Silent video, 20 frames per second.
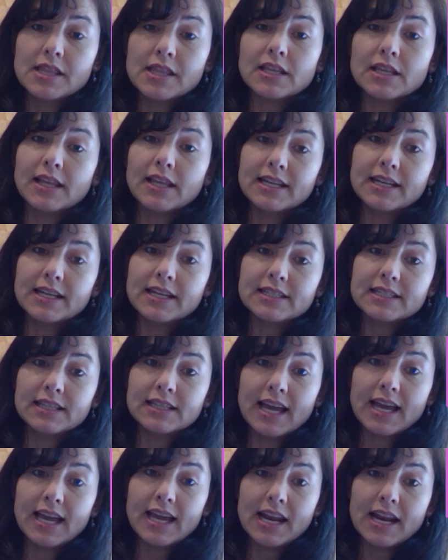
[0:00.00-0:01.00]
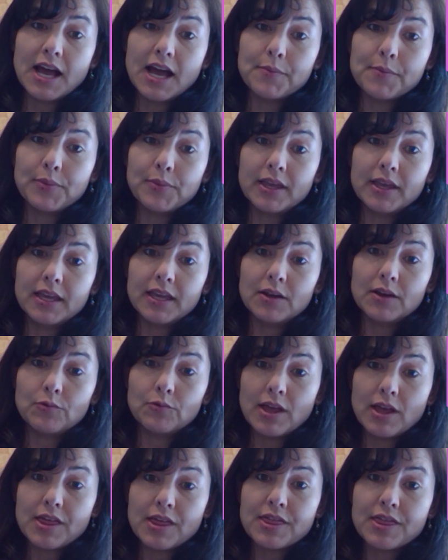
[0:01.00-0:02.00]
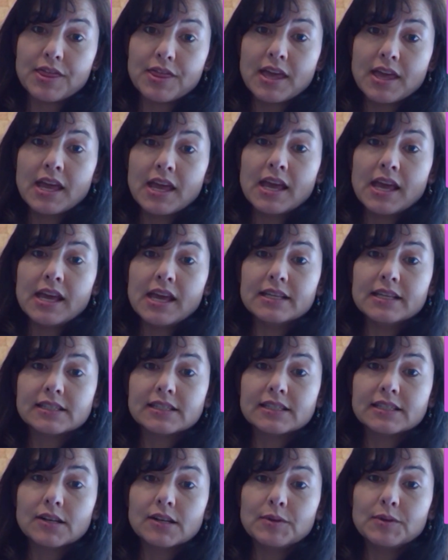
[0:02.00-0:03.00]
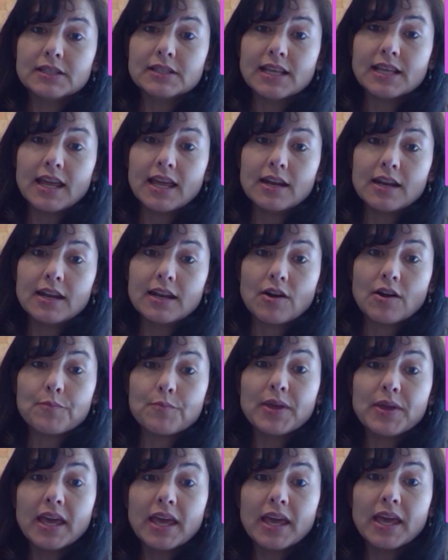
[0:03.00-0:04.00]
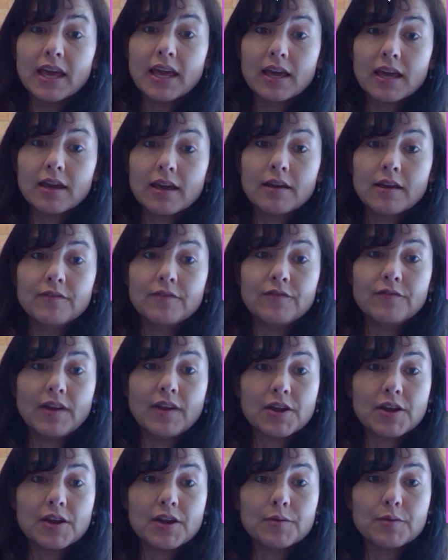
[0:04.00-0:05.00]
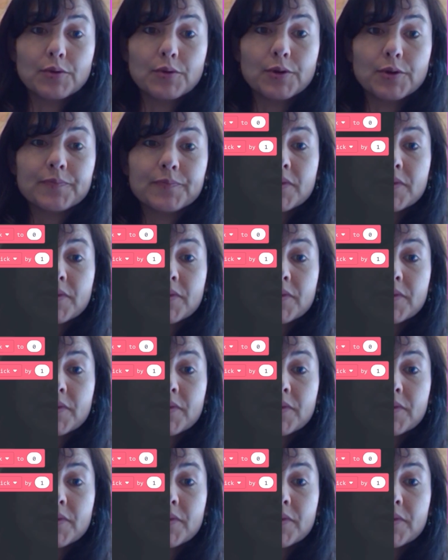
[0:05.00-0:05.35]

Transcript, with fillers: the light to light up with is gonna be set in our pick variable.